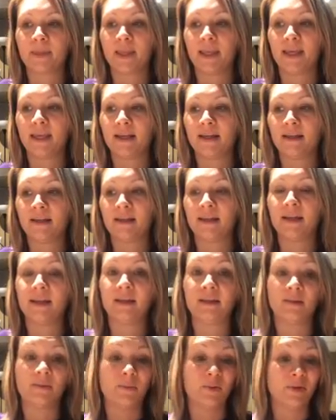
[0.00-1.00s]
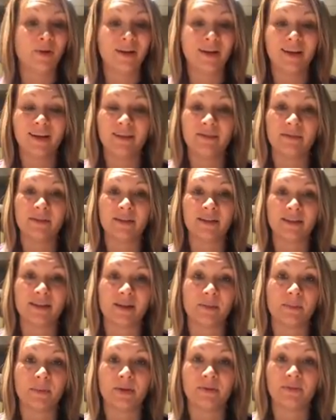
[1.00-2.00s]
And then in the morning, even,
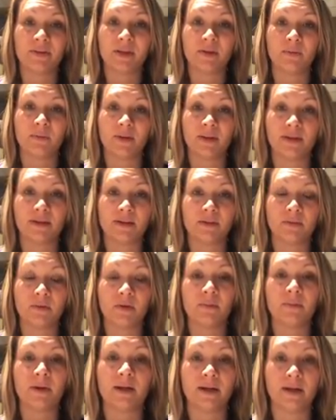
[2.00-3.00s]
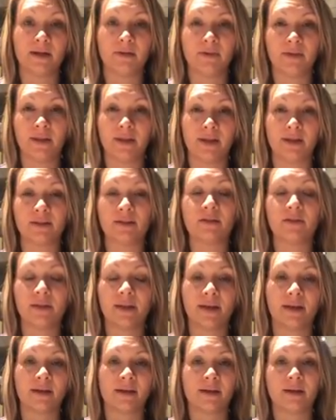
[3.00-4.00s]
it's uplifting with its aroma and everything, so
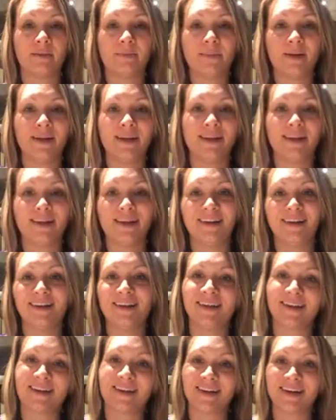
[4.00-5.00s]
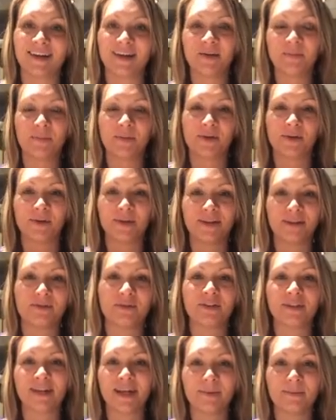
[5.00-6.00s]
it can help you at
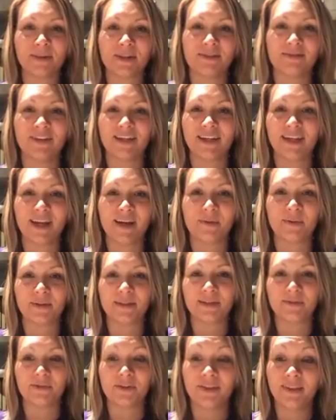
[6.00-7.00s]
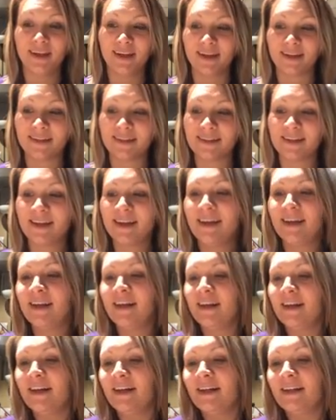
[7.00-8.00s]
different times of the day with different things.
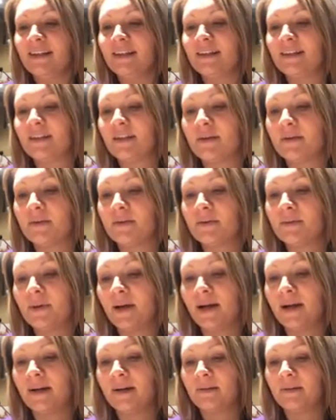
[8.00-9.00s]
So